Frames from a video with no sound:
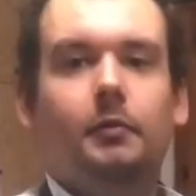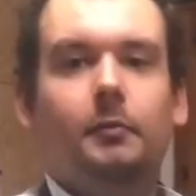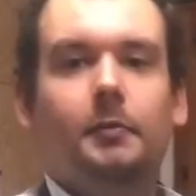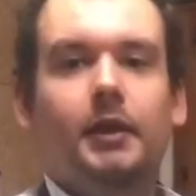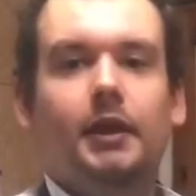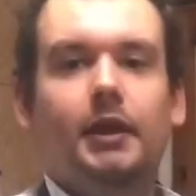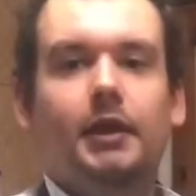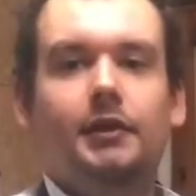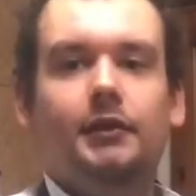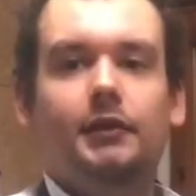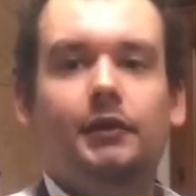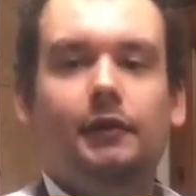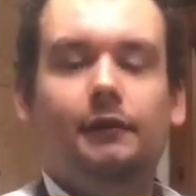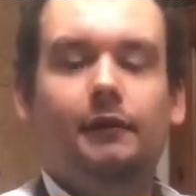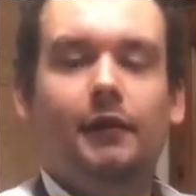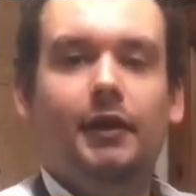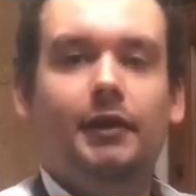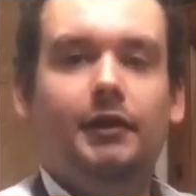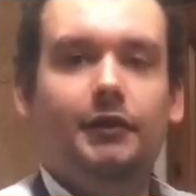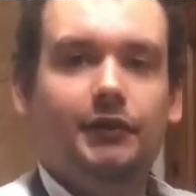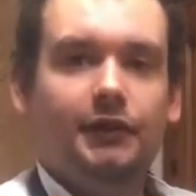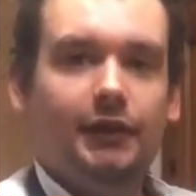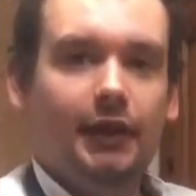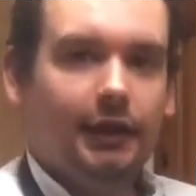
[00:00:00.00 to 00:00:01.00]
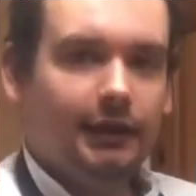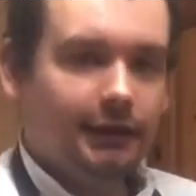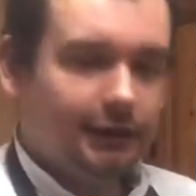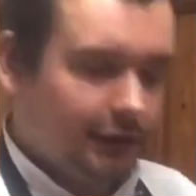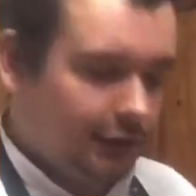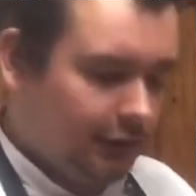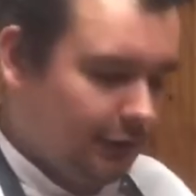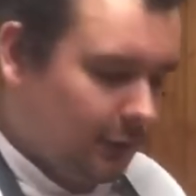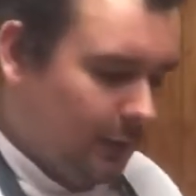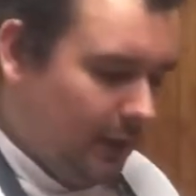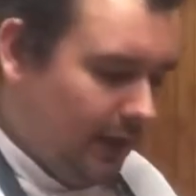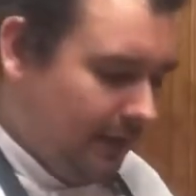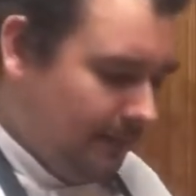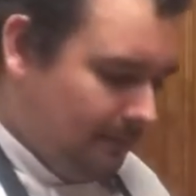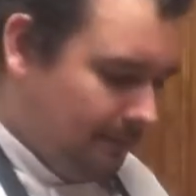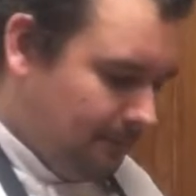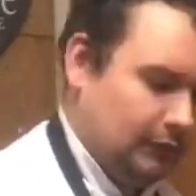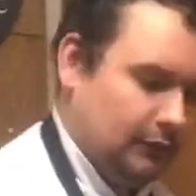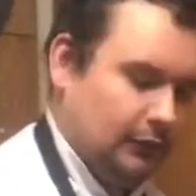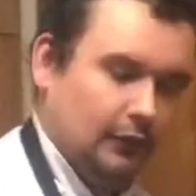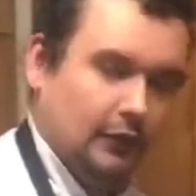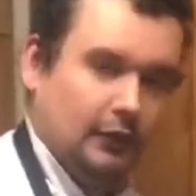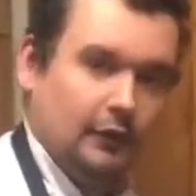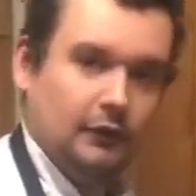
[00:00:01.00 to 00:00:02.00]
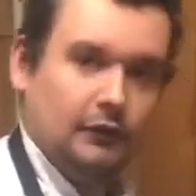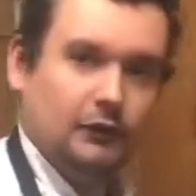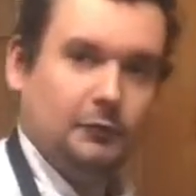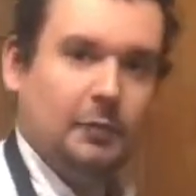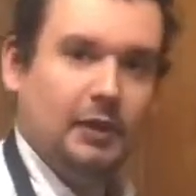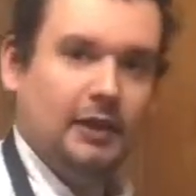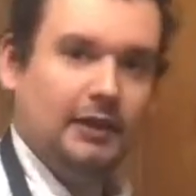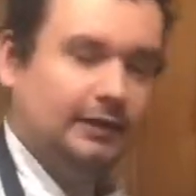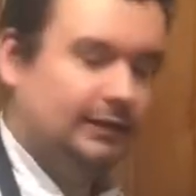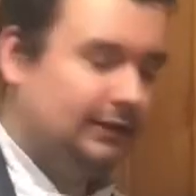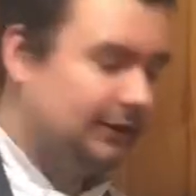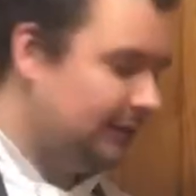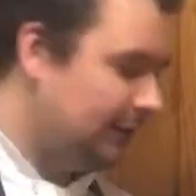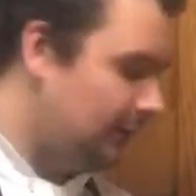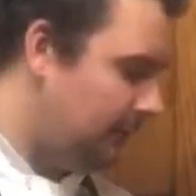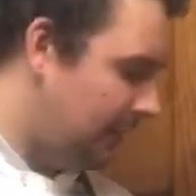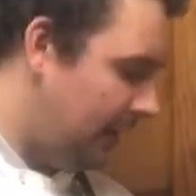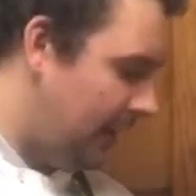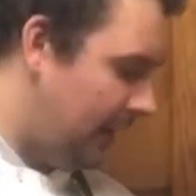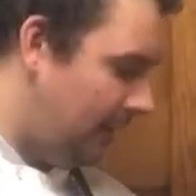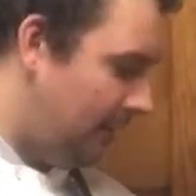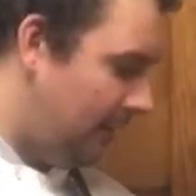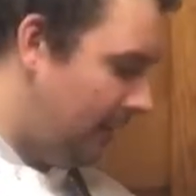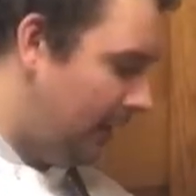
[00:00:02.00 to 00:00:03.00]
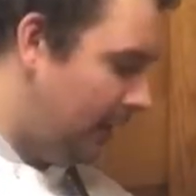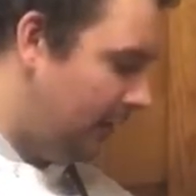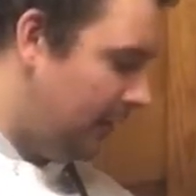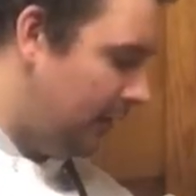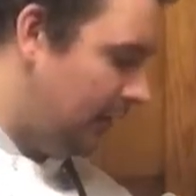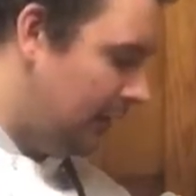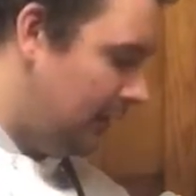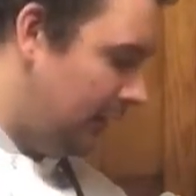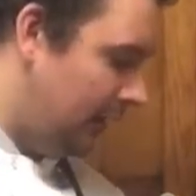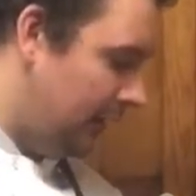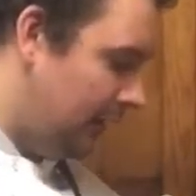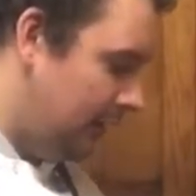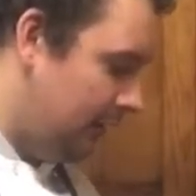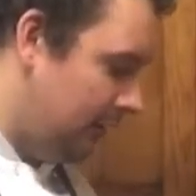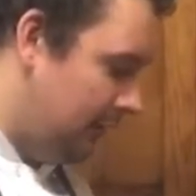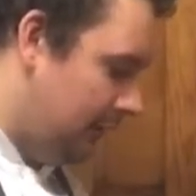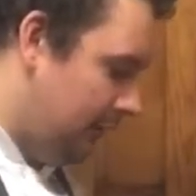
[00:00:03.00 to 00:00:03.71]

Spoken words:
of minutes, the veg is starting to sweat, so those spices that we kept back earlier,